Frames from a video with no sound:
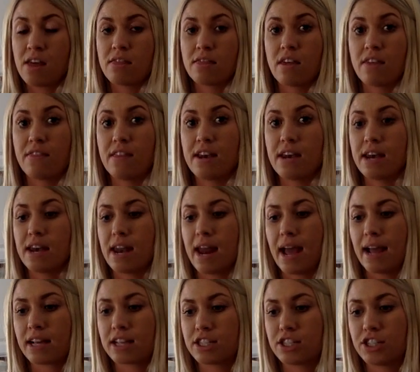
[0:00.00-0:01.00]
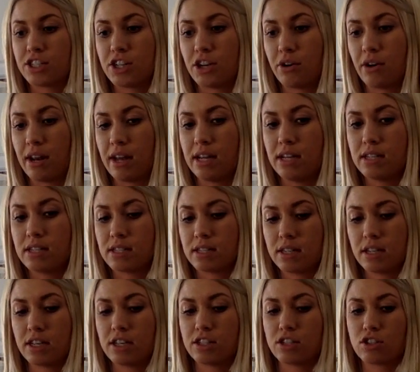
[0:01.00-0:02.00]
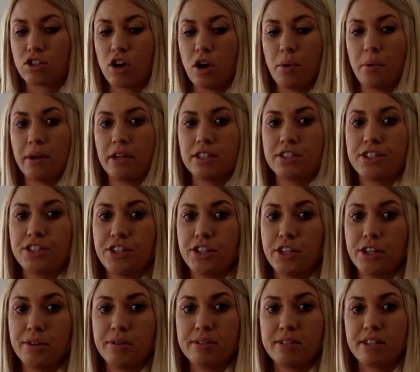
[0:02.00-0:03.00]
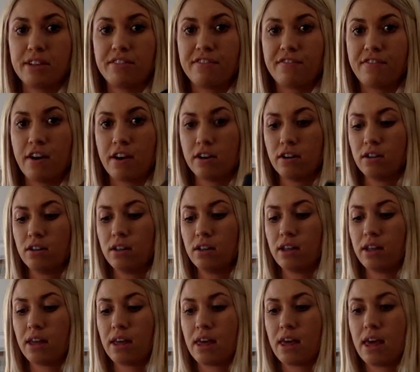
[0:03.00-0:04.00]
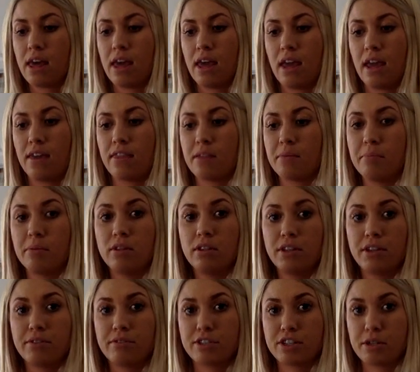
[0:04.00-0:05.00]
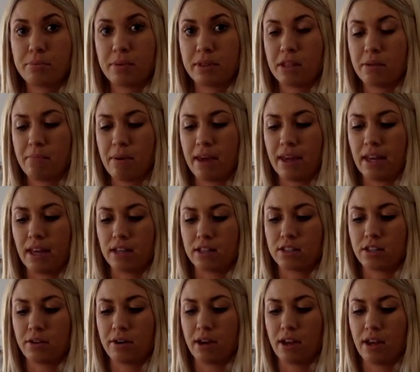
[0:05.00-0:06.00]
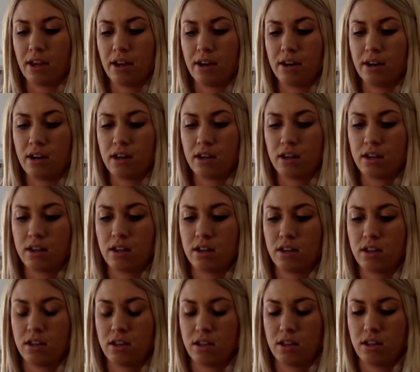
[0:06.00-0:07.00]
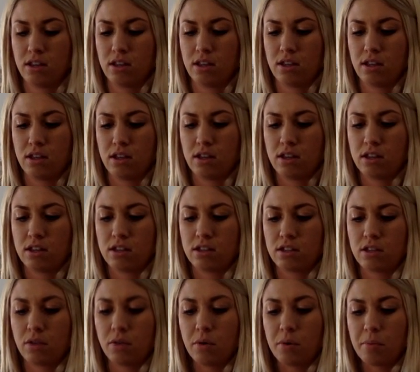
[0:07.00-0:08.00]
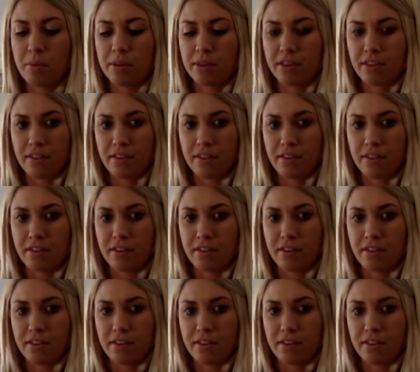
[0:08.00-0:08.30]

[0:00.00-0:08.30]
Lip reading: Then the next student is going to use the funnel and the balloon to put the baking soda in. So we'll put